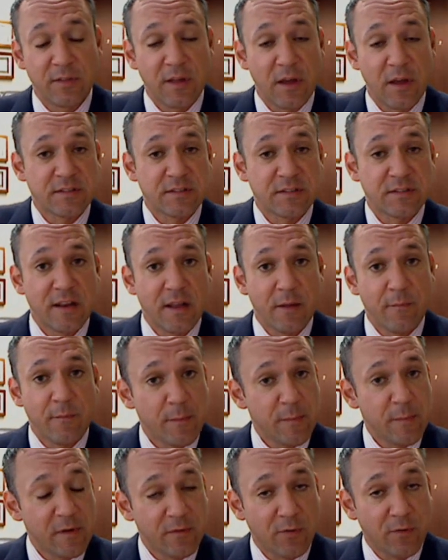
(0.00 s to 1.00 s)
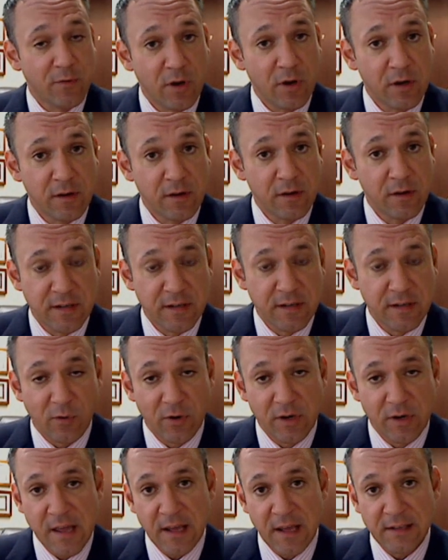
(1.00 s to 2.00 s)
2008 amendment for the
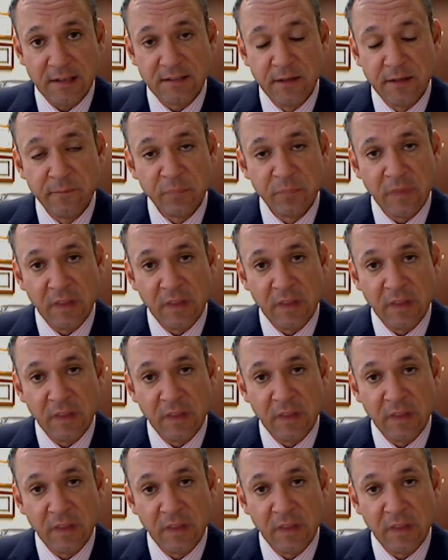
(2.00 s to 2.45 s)
1040X,